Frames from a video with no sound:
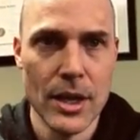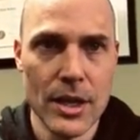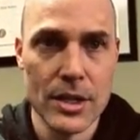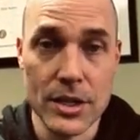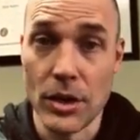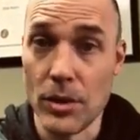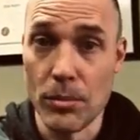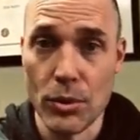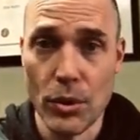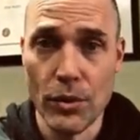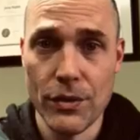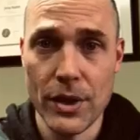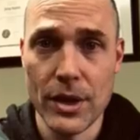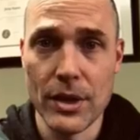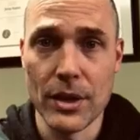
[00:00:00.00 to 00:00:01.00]
start
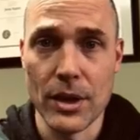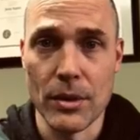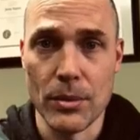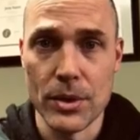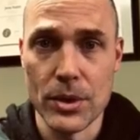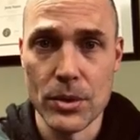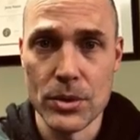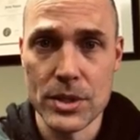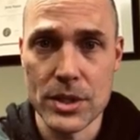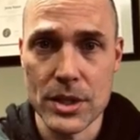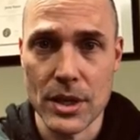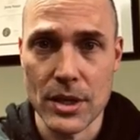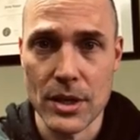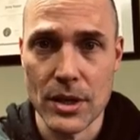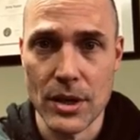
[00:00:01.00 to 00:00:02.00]
improving. You're going to reduce
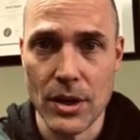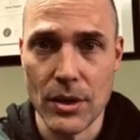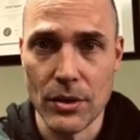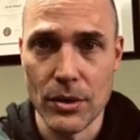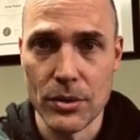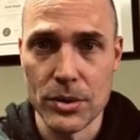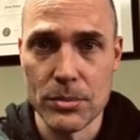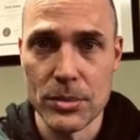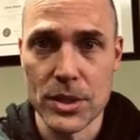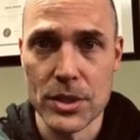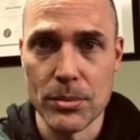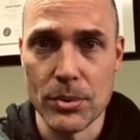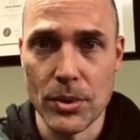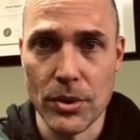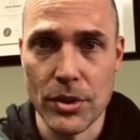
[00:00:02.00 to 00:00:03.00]
all those
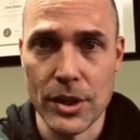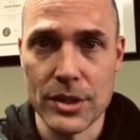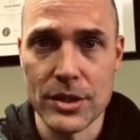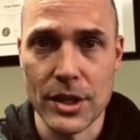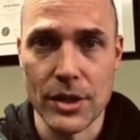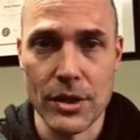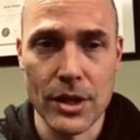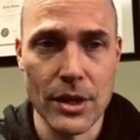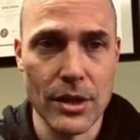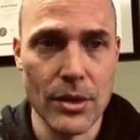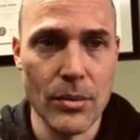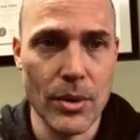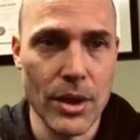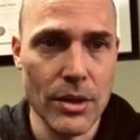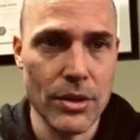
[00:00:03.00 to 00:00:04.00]
miserable things that you're
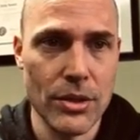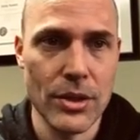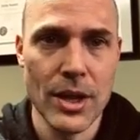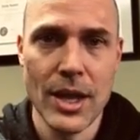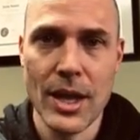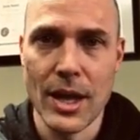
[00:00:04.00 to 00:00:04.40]
dealing with.